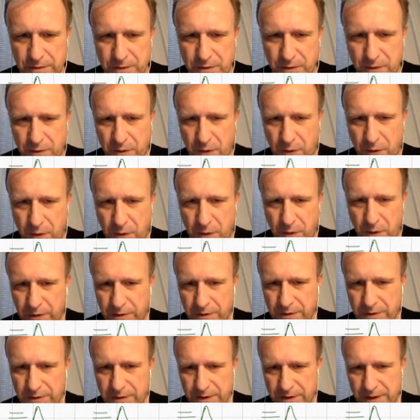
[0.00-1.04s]
or
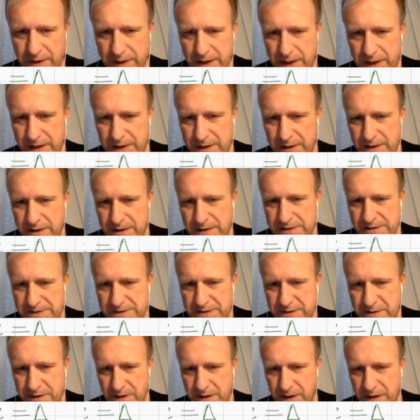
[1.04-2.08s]
k is
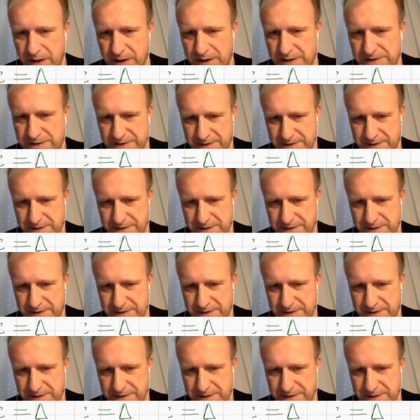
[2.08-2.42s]
less